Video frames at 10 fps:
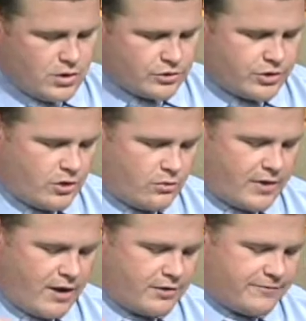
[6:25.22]
So
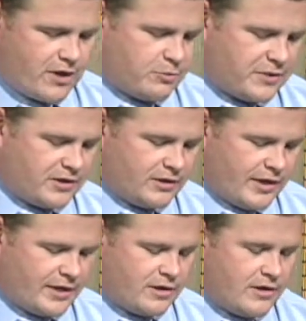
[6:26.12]
now developing in
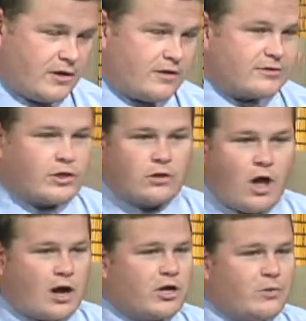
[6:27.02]
Lynn, there's a
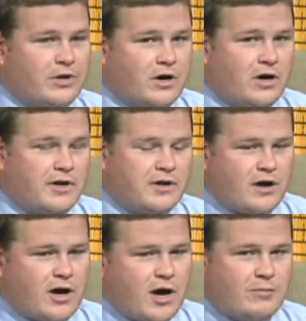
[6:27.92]
lot going on.
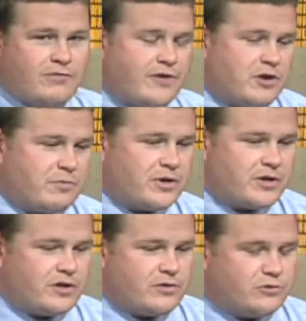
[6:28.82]
If
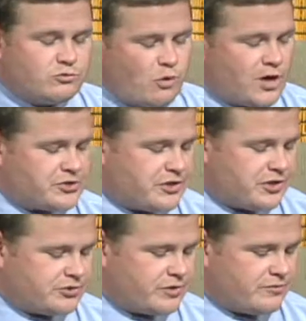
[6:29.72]
anybody who's watching
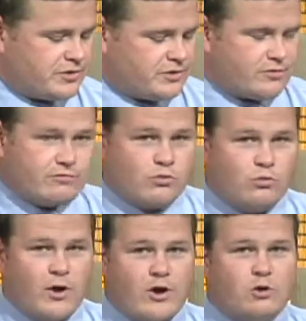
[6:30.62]
has driven through
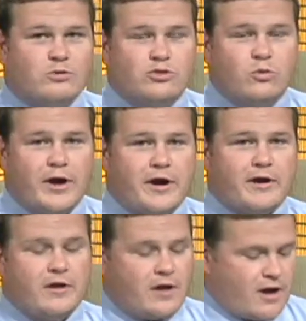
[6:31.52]
Wyoma Square,
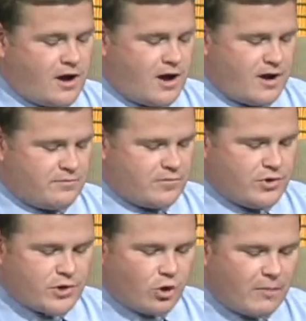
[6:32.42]

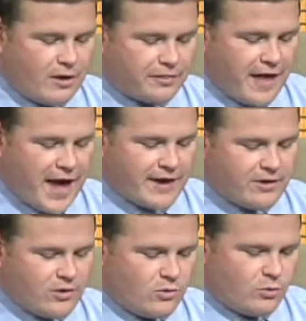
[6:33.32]
you know about that.
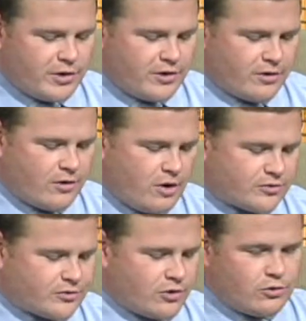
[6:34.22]
We're
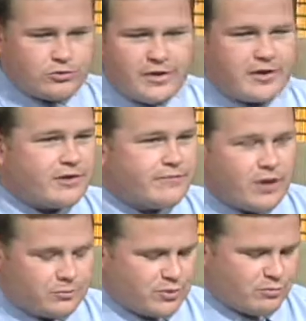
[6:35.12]
also trying to
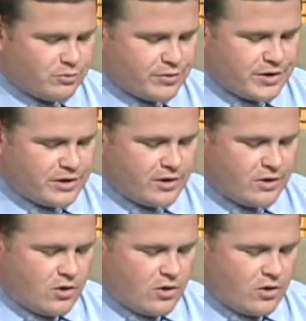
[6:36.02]
develop the marina,